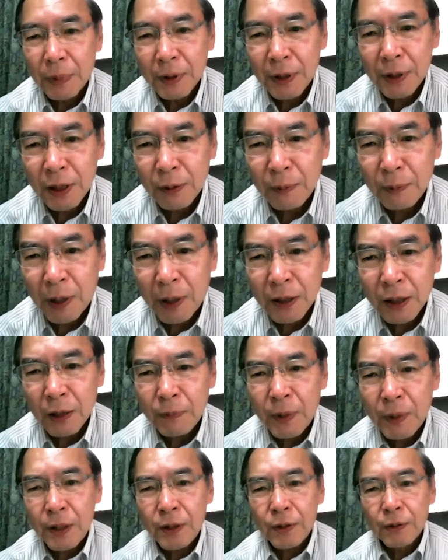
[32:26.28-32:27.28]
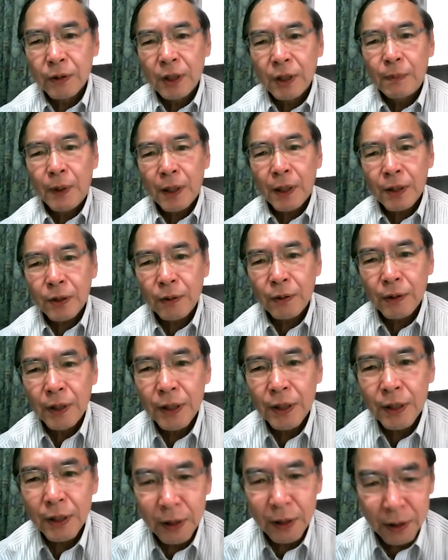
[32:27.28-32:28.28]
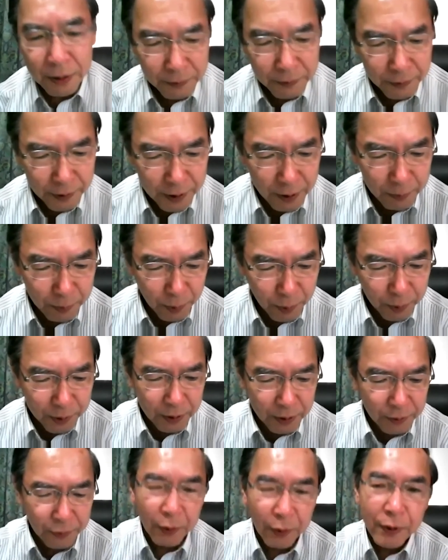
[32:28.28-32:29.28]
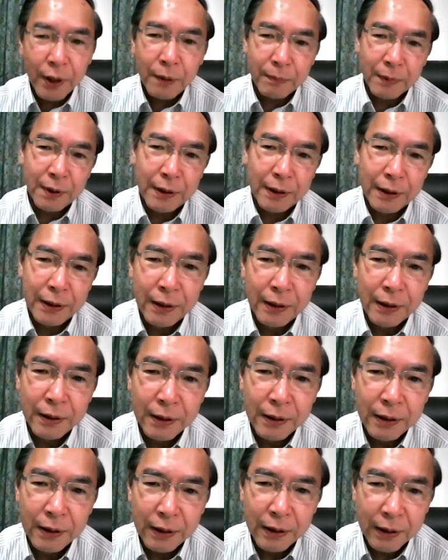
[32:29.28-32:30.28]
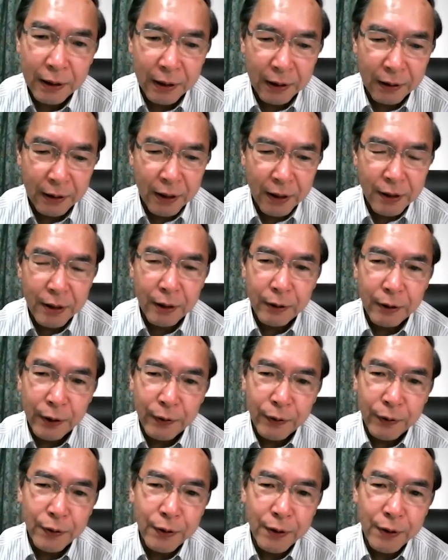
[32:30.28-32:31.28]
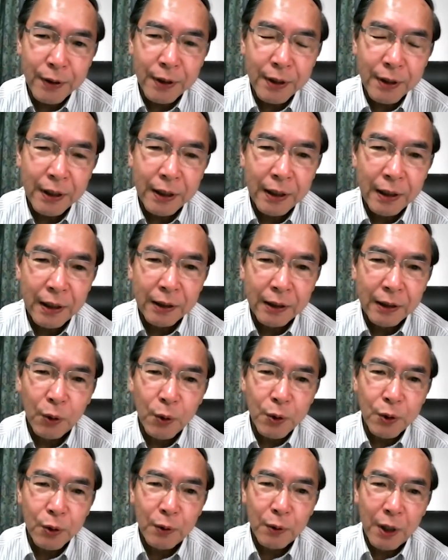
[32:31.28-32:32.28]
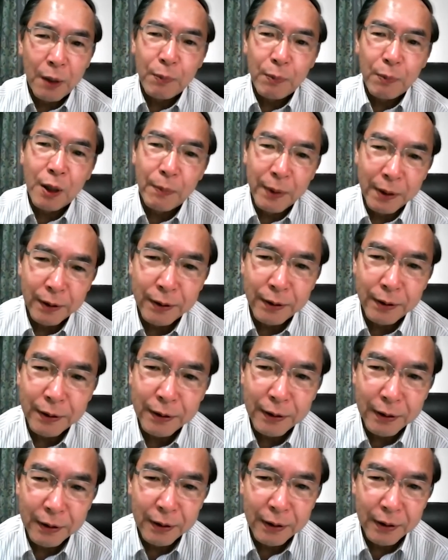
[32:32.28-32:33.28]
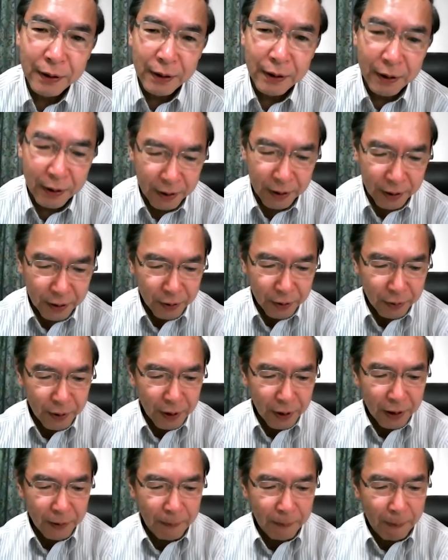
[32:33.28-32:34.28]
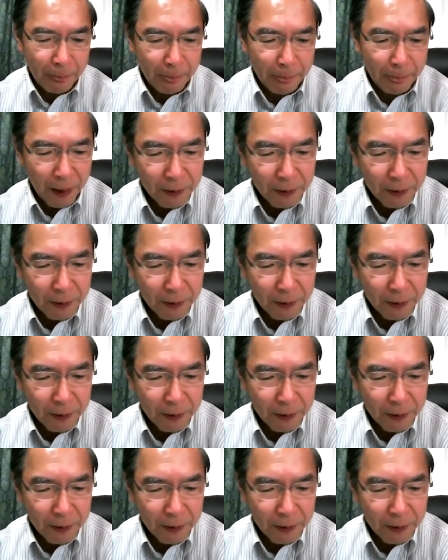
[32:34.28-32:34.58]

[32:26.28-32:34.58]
But as I mentioned, Ibasho is very important for them, and as a refuge and also empowerment. So